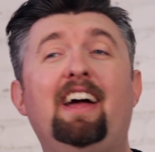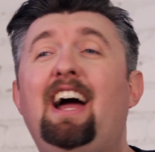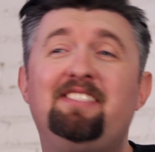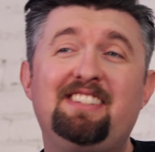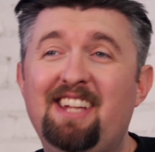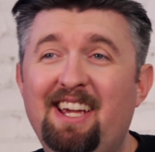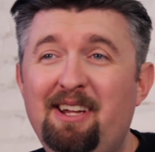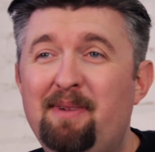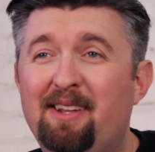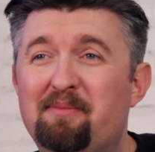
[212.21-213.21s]
I have to
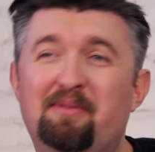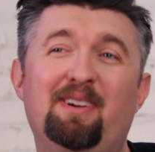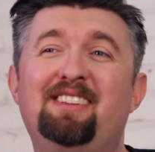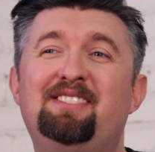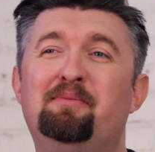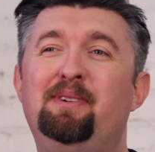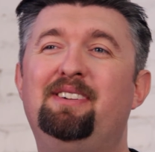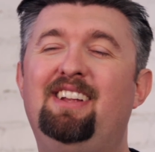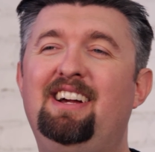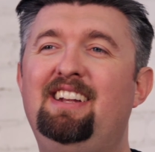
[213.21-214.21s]
say about the Proraso
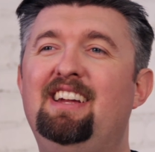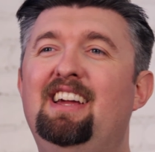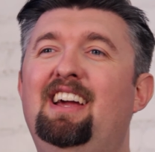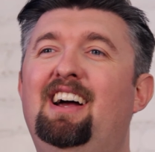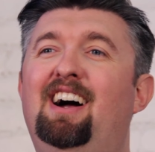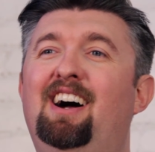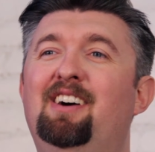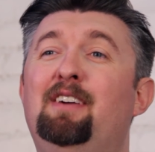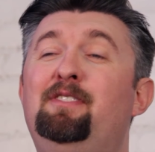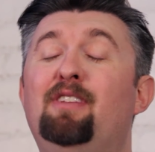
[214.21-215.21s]
beard line.
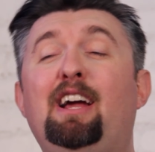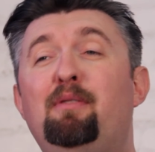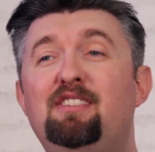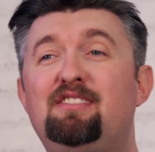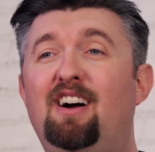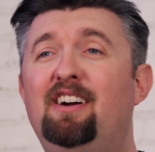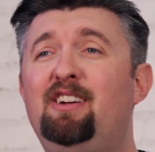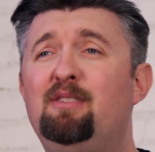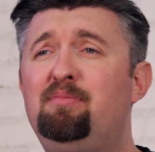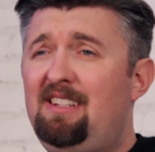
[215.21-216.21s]
Uh, if you like what you saw
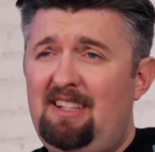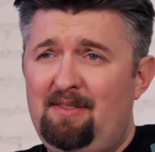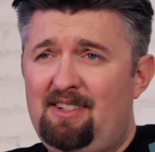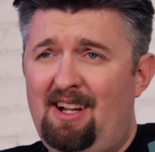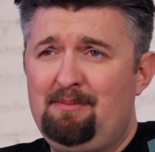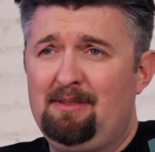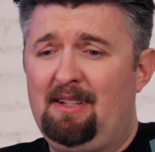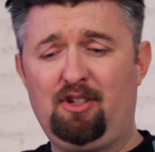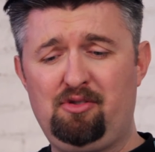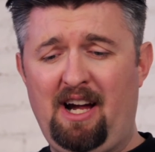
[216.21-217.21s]
here, please leave a comment.
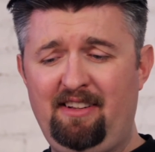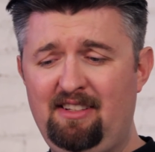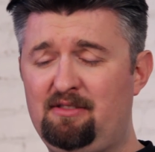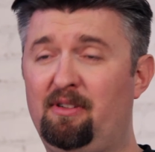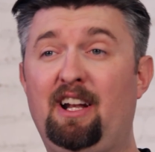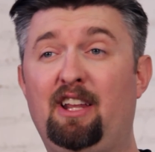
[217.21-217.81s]
If you tried this or